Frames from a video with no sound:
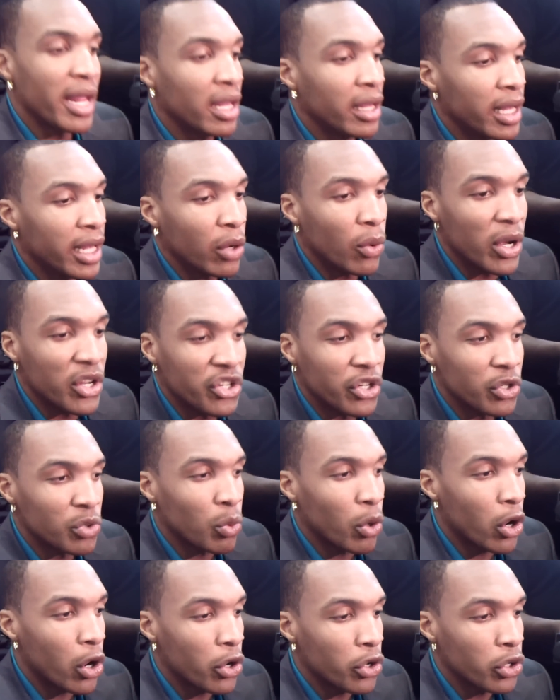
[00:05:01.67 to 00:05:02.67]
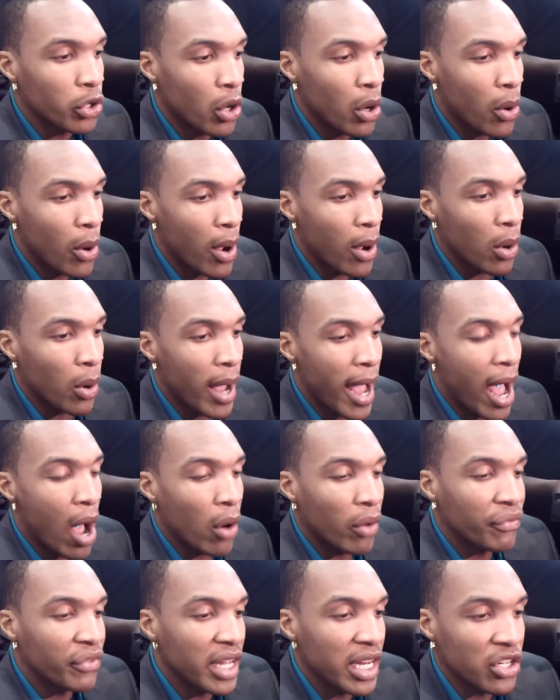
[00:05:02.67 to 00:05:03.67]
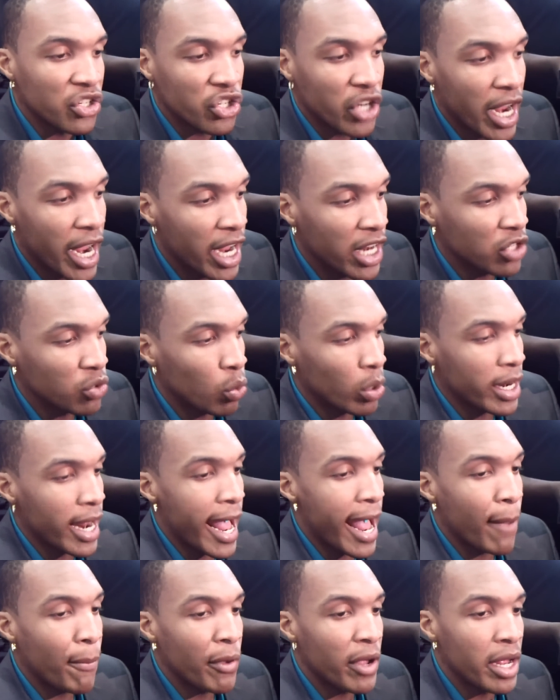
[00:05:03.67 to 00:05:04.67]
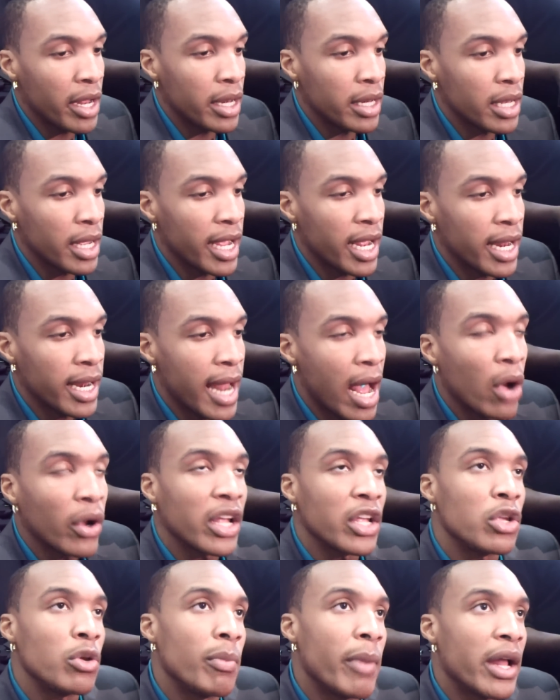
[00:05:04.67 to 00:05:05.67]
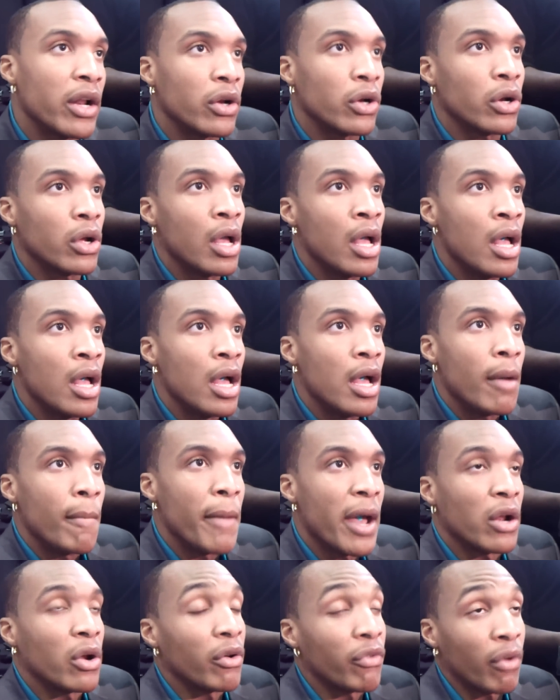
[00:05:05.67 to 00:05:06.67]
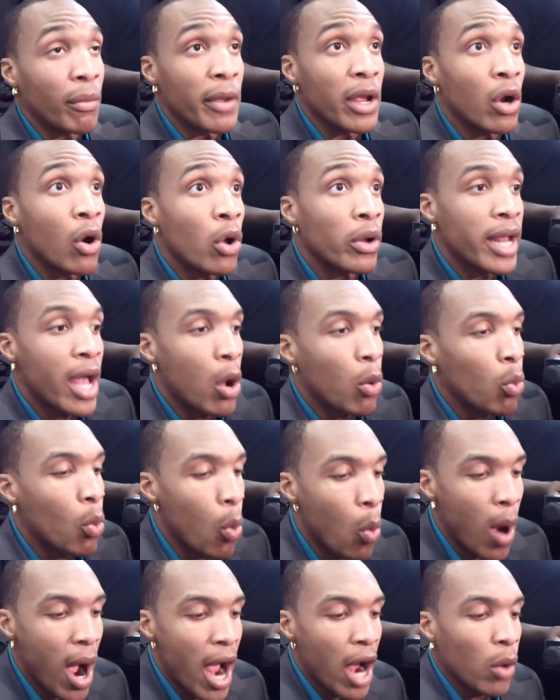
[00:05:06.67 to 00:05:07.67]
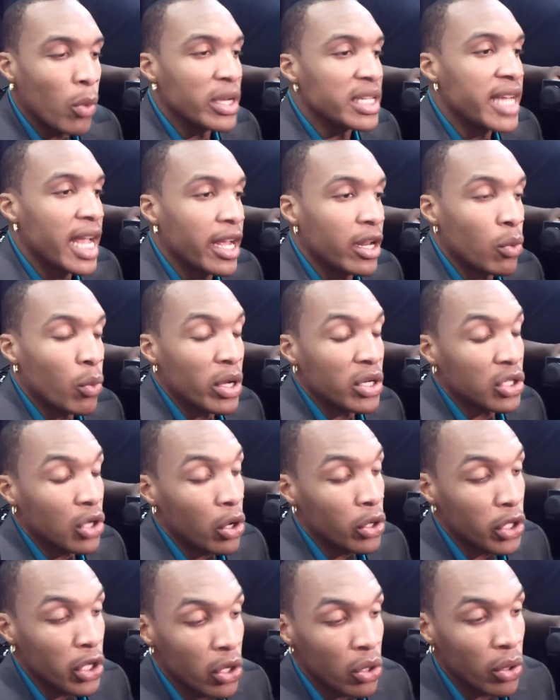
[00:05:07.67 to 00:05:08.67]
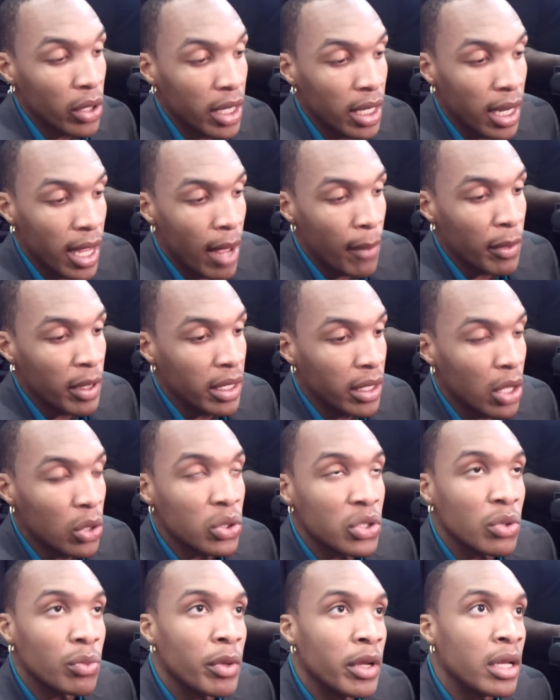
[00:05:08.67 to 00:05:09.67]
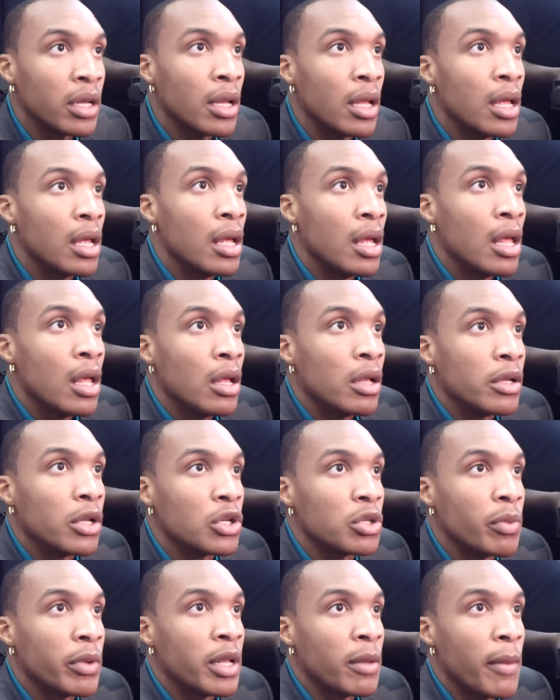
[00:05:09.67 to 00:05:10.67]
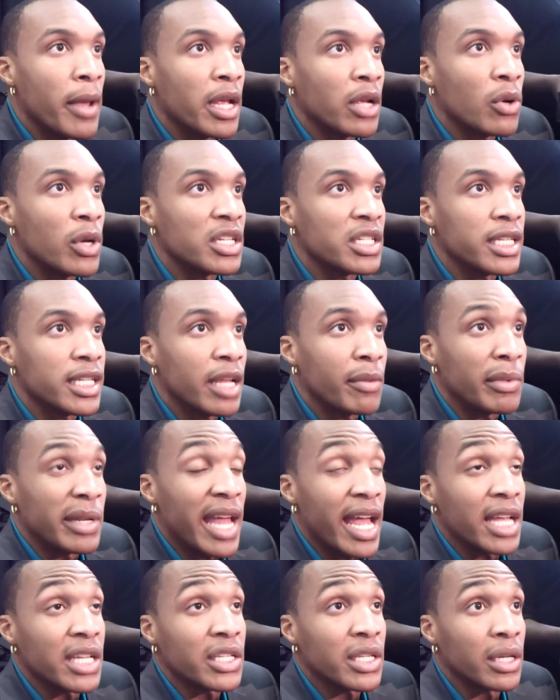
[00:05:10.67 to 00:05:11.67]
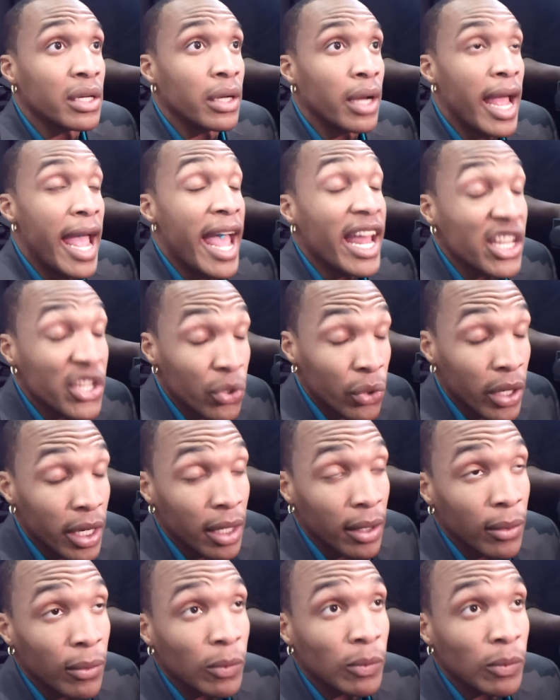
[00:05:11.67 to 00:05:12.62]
mainly the questions were, you know, how have things changed, what happened, and how can you better from here on out? Why are we taking a risk on you? And I mean, those have been the main questions I've been answering.